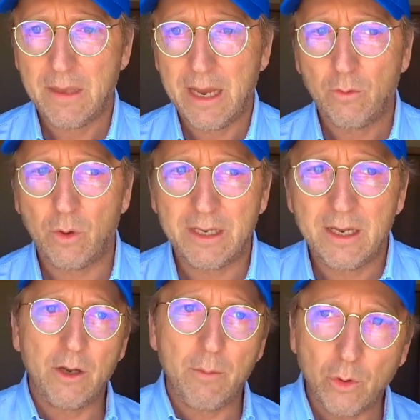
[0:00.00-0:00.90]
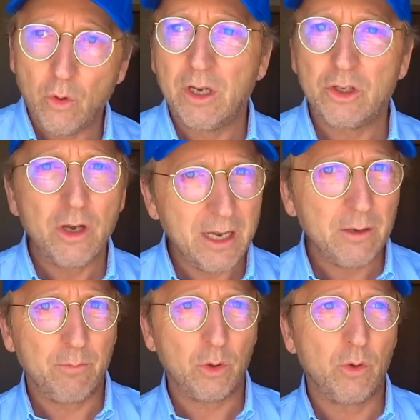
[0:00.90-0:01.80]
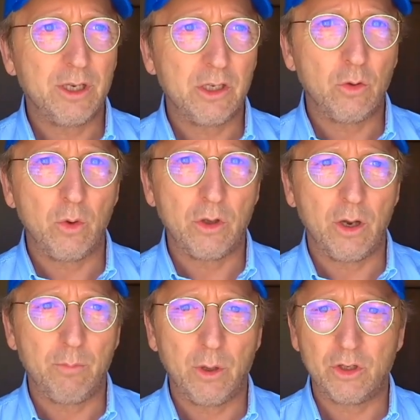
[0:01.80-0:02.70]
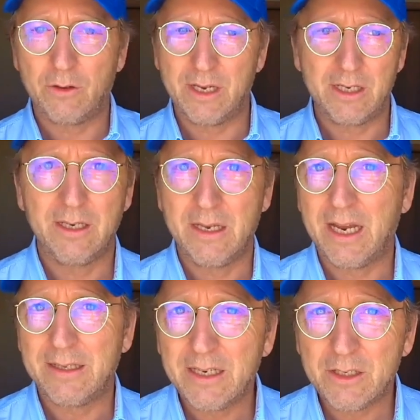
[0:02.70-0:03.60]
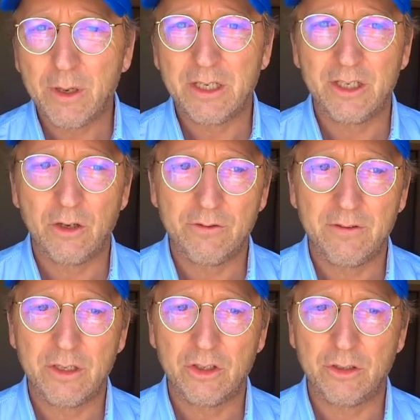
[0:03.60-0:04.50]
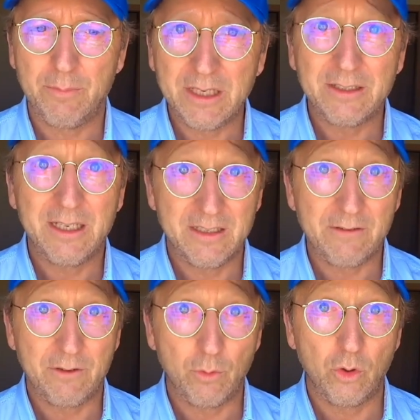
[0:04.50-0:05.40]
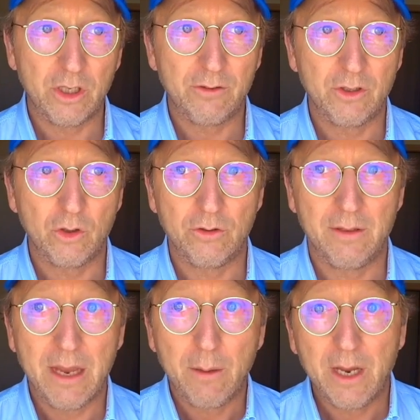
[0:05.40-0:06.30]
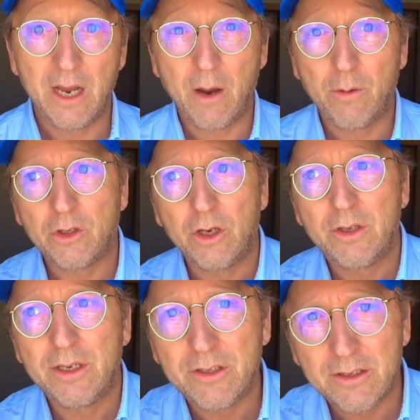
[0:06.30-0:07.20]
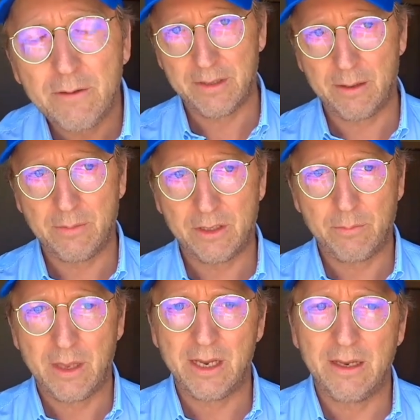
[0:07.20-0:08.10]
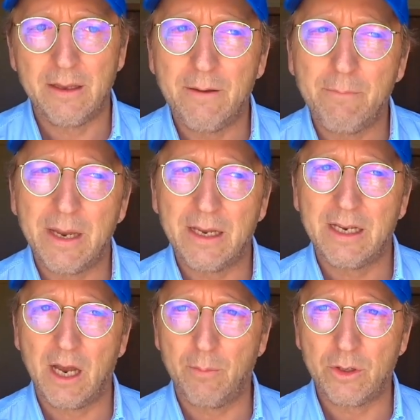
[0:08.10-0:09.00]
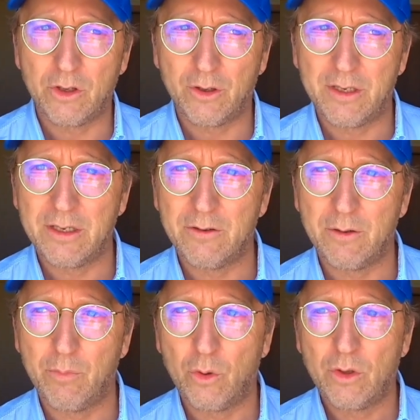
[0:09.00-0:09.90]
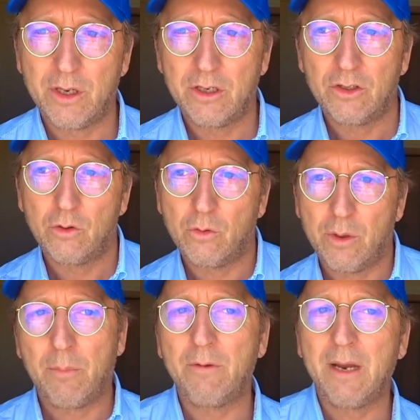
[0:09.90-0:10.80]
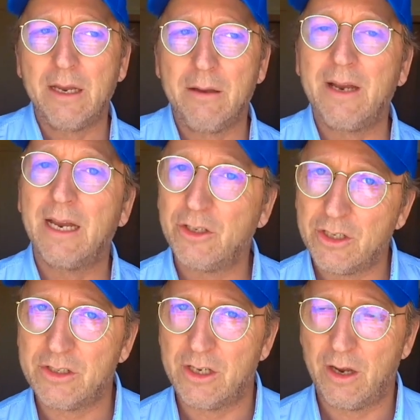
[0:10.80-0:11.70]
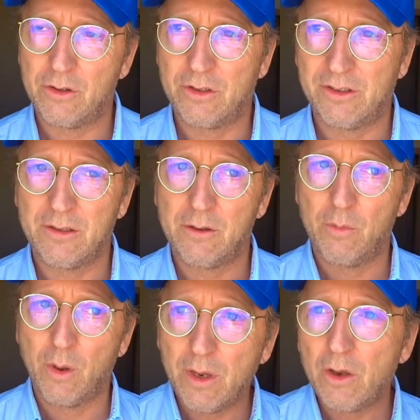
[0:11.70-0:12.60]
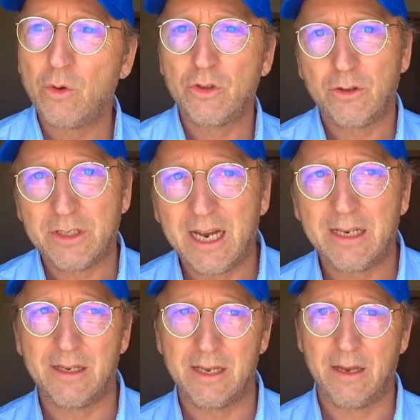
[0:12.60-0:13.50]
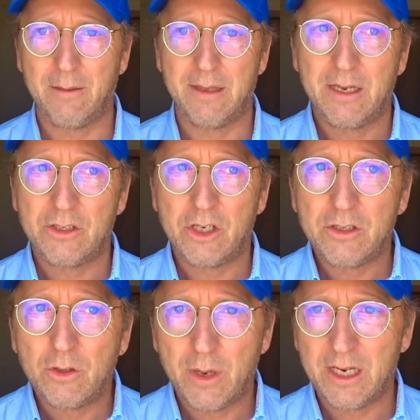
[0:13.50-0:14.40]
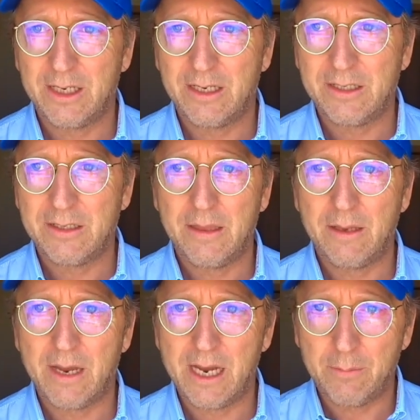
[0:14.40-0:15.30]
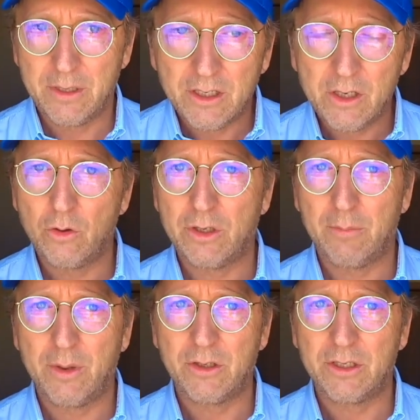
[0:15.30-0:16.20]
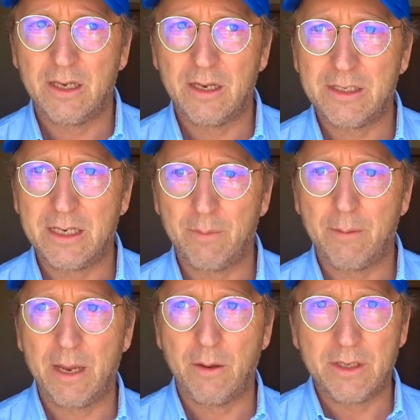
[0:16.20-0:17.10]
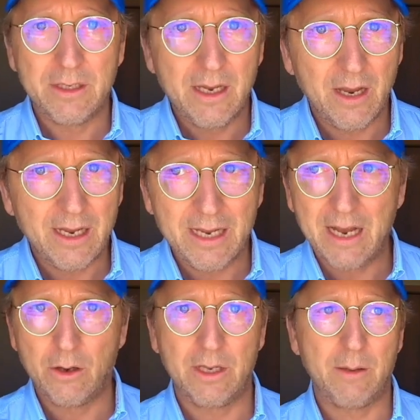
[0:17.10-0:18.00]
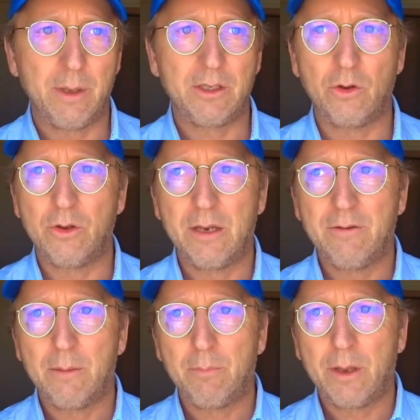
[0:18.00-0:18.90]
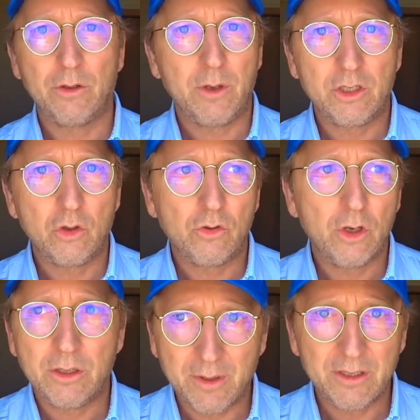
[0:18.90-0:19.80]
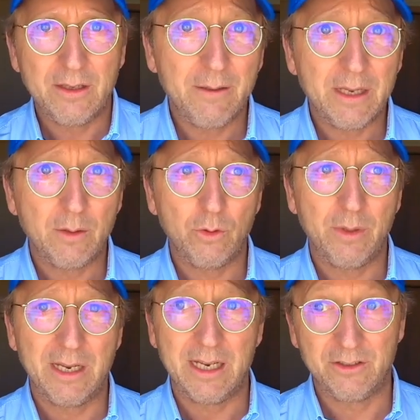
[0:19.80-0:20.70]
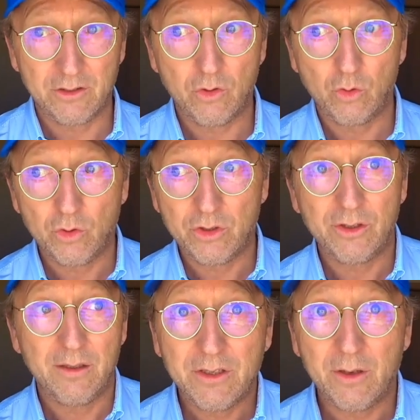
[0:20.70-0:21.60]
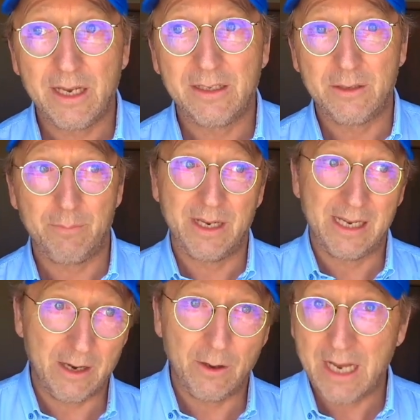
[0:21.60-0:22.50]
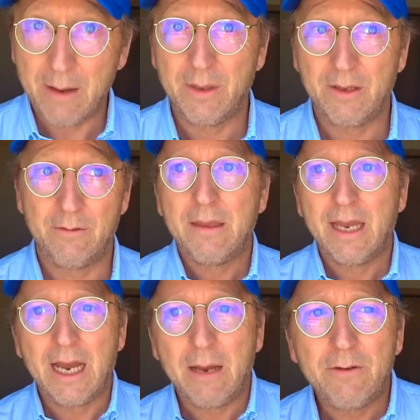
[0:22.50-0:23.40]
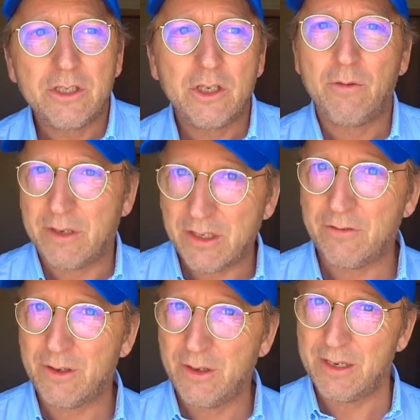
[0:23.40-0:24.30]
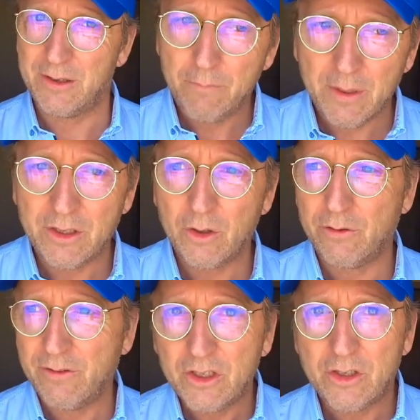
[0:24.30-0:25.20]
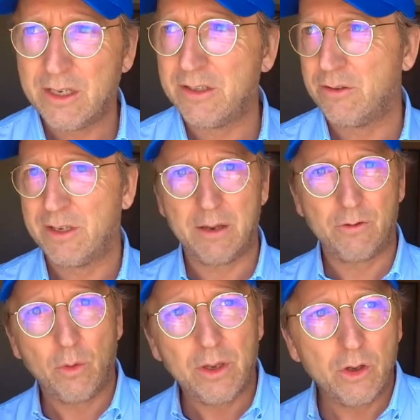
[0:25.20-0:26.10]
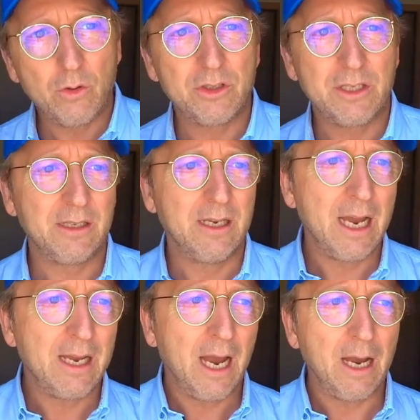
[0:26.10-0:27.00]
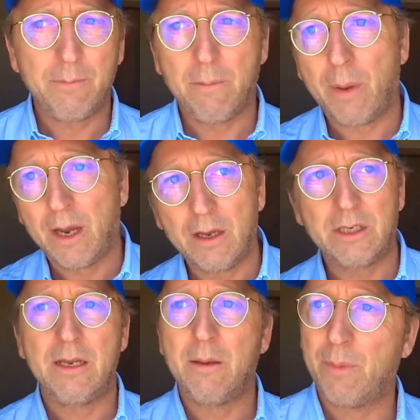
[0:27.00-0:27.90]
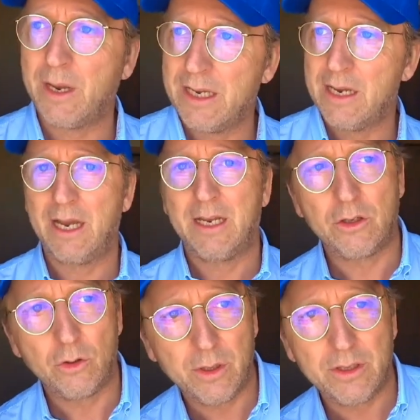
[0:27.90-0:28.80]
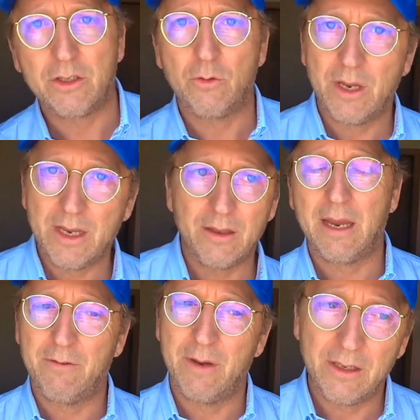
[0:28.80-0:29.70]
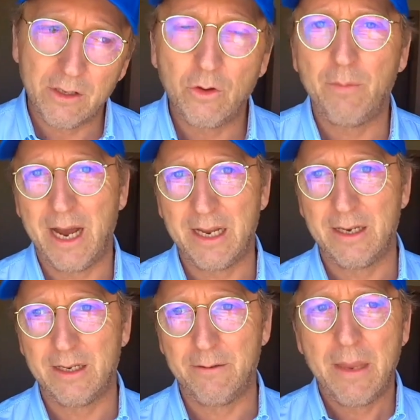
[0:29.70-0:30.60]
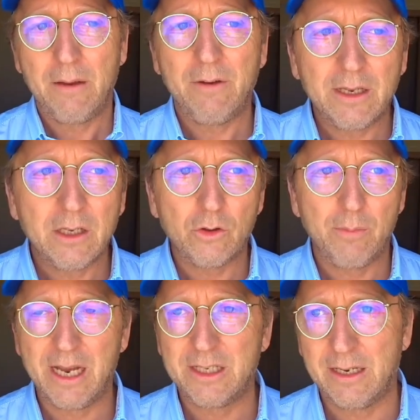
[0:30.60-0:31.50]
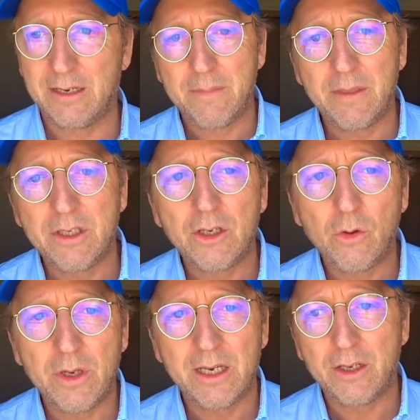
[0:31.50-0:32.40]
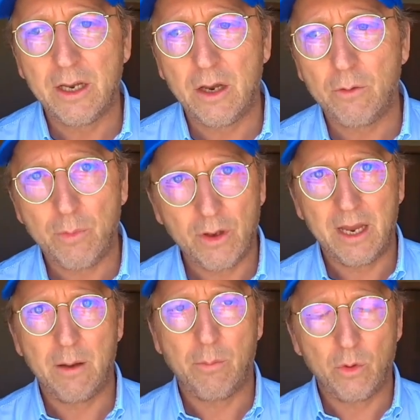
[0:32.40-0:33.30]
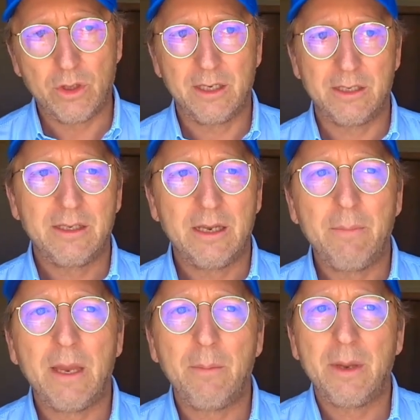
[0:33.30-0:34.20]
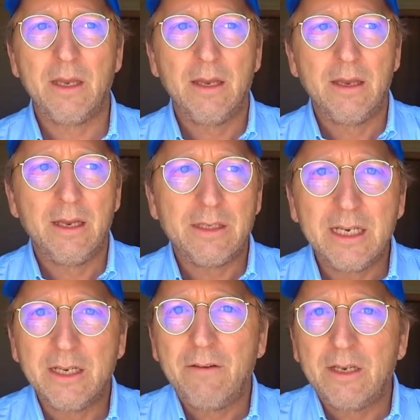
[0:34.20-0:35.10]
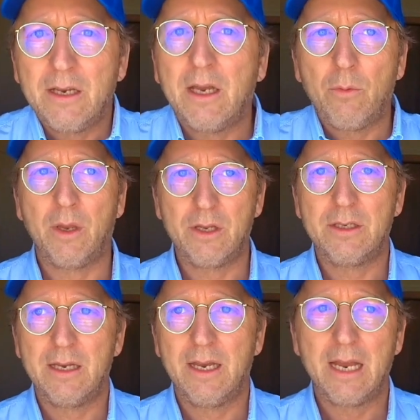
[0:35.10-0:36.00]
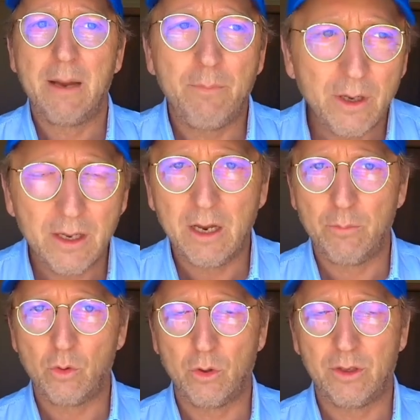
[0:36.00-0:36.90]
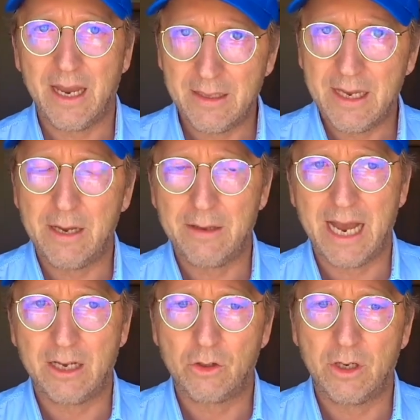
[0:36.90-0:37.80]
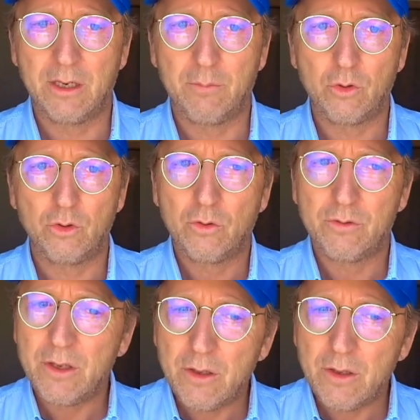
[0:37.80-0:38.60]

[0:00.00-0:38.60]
And when there are poorly trained employees who are not motivated, I think to myself, it just makes things even more difficult. And when arbitrariness comes into play, meaning the arbitrariness of employees who provide advantages to others, while we are also standing there. It is just the way it is. If I am the security person and I see my parents there, I cannot and must not give them preferential treatment. That would be against the rules. So that simply cannot happen. Then I have to solve it differently. But so officially, so that everyone notices, and like I am the boss and the buddy and I can do it this way, I find it dramatic. I find it dramatic. The security at Cologne Bonn Airport is, in my opinion, significantly worse than at Hamburg Airport, and they have actually improved.